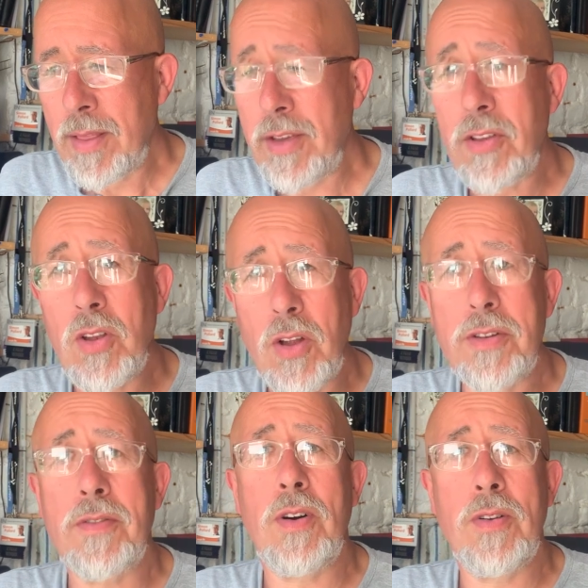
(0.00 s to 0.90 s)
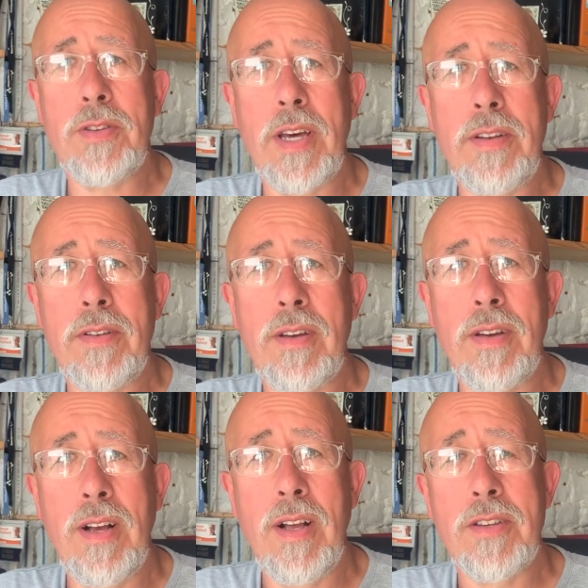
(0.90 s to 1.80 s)
There's a lot of content,
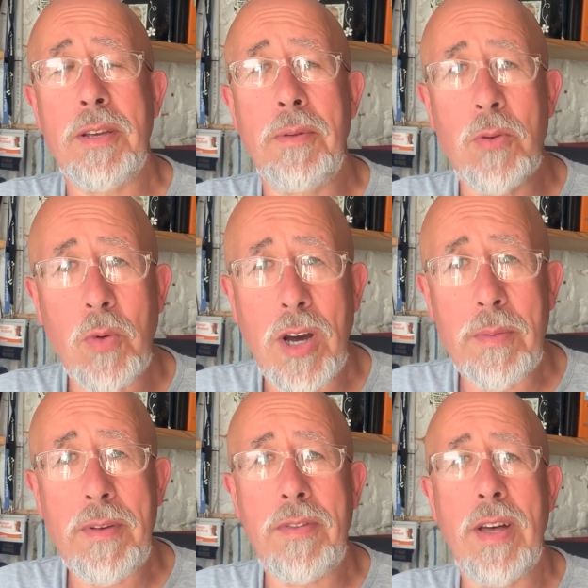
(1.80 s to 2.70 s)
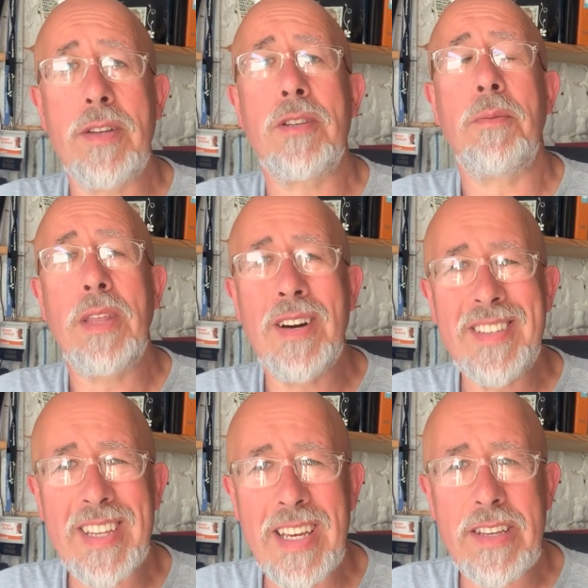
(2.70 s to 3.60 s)
some of the work we've done, some of the
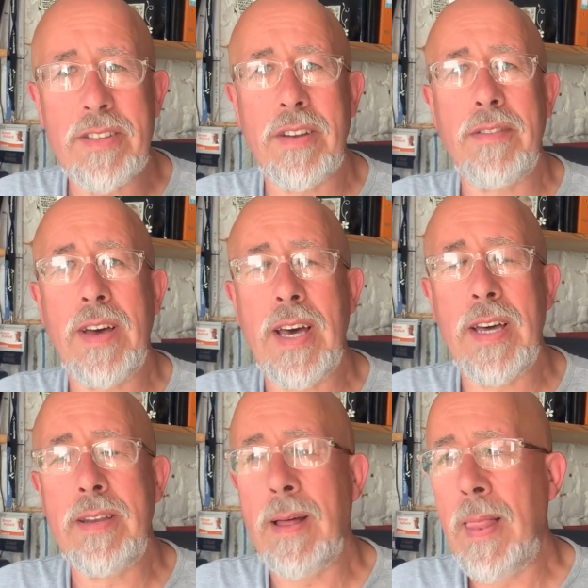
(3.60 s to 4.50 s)
ideas that I've had,